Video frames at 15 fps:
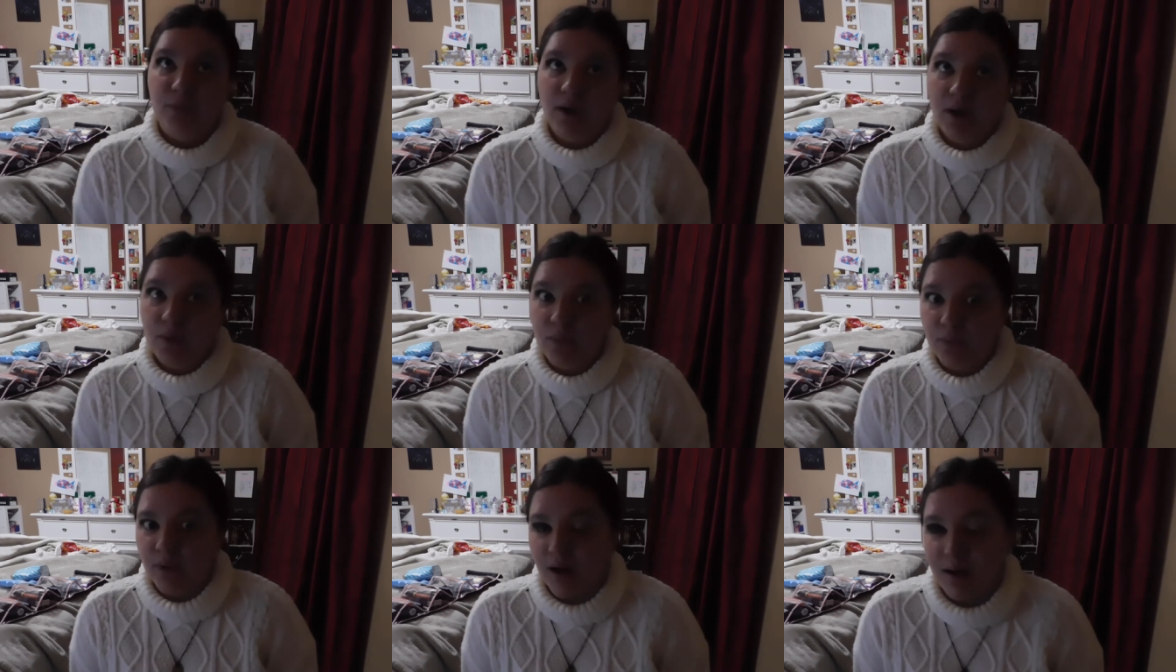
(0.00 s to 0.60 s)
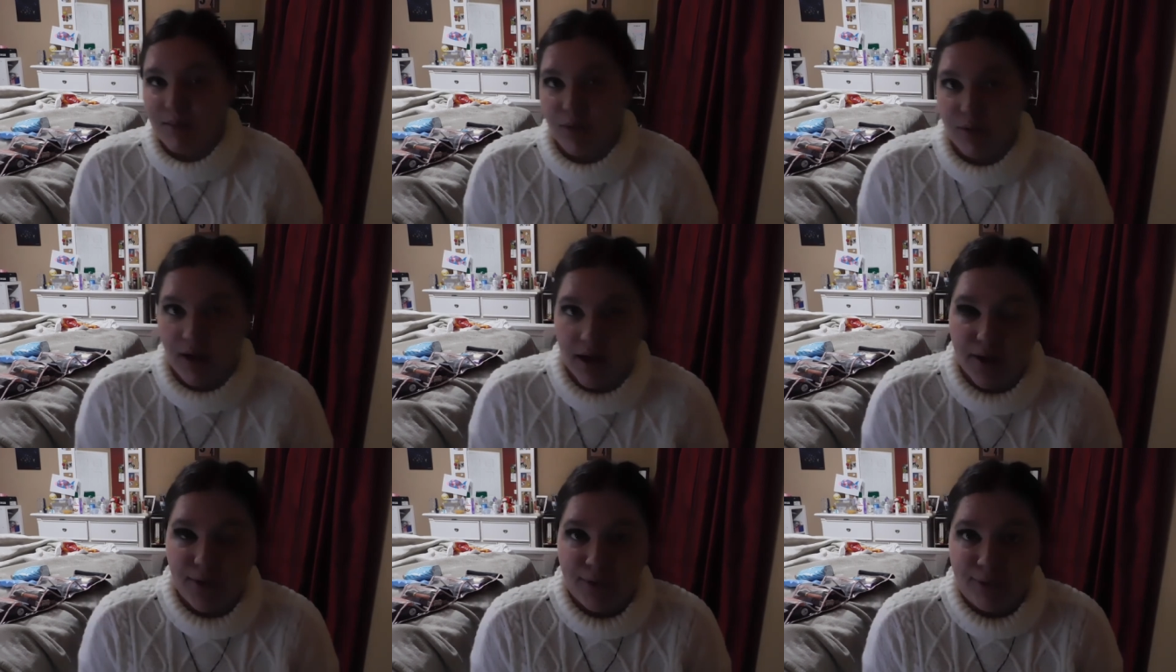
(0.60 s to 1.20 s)
Woo! I'm a
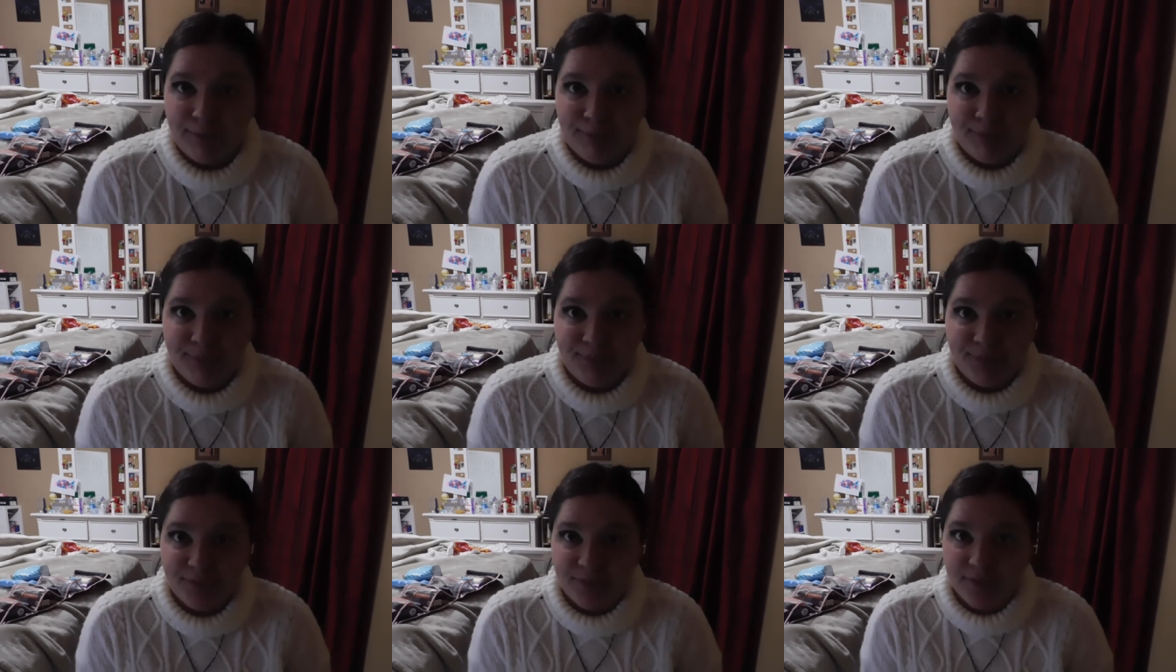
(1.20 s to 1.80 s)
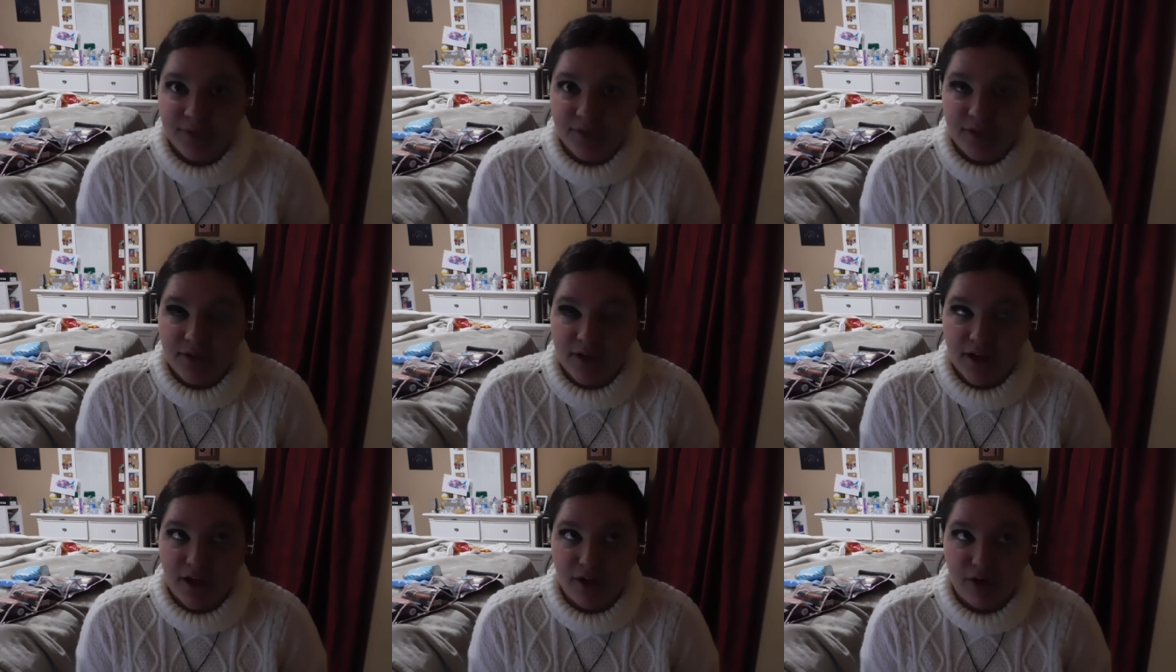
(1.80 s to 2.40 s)
raccoon.
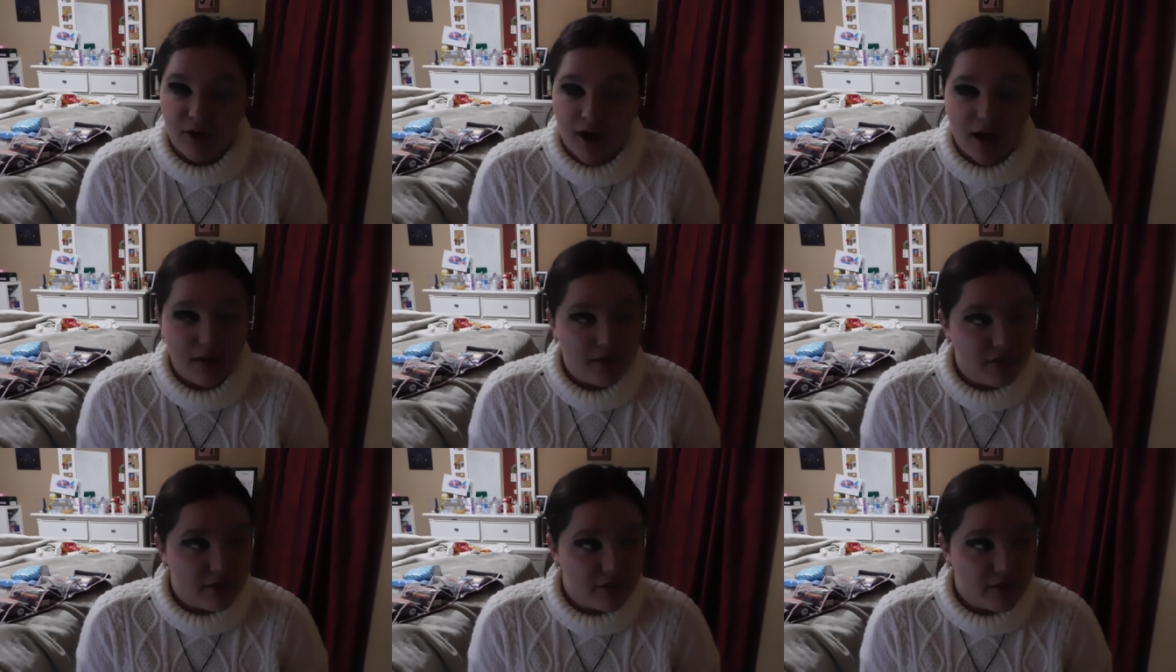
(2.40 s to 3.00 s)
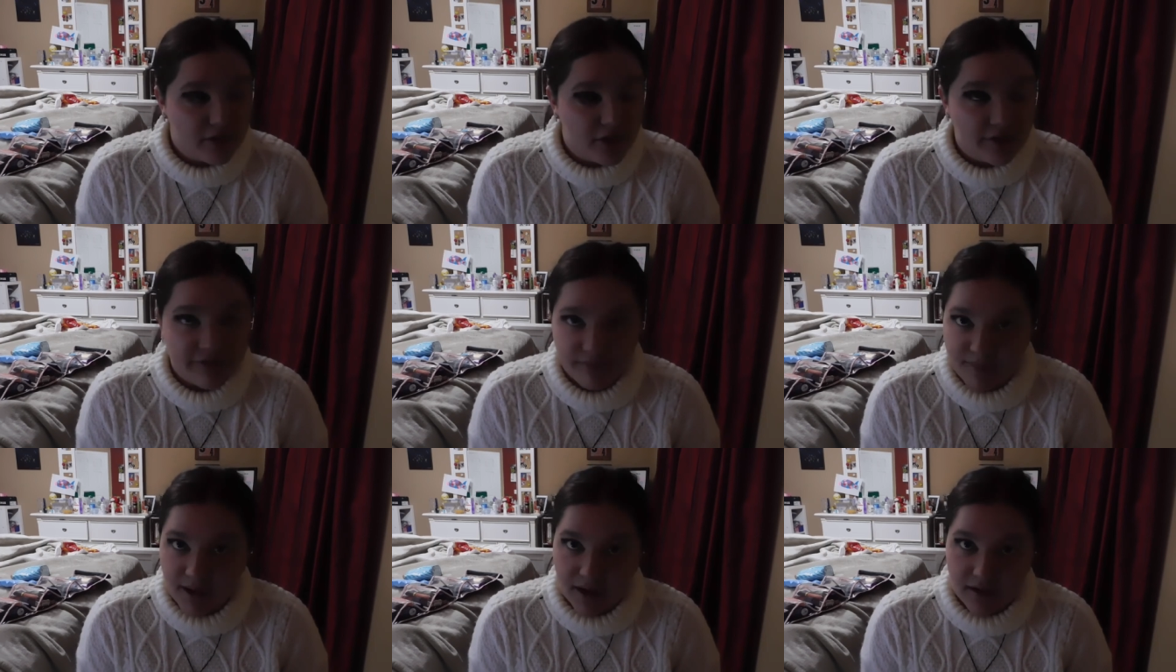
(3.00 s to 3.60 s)
Congrats, you've
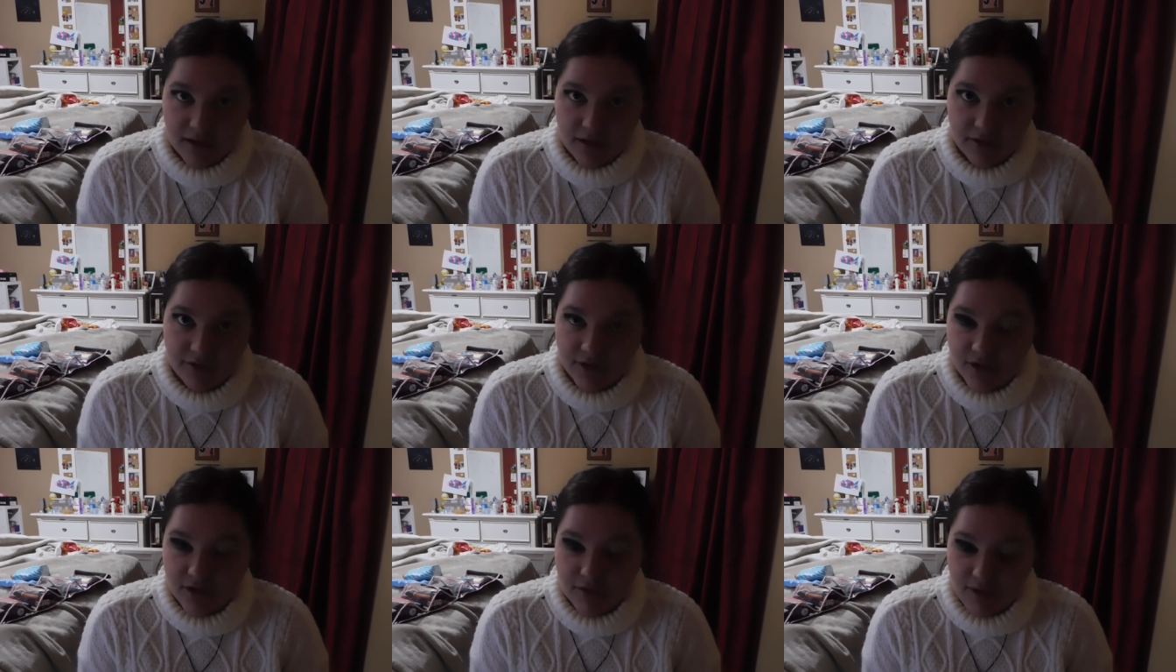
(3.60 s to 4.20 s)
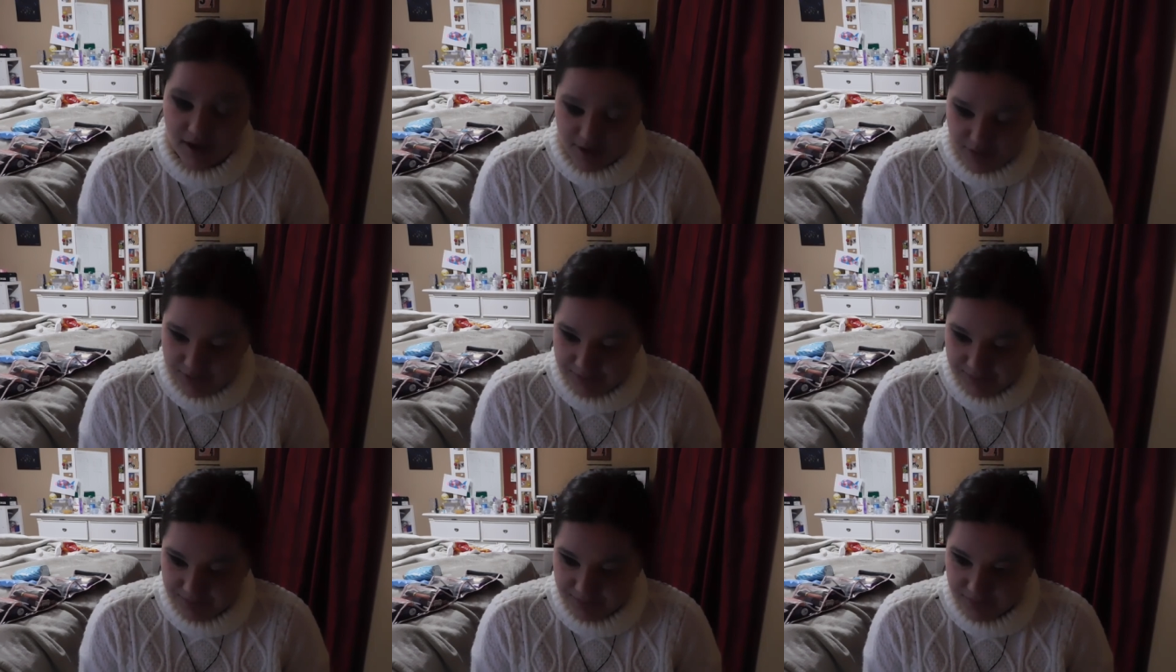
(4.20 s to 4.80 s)
met your first raccoon.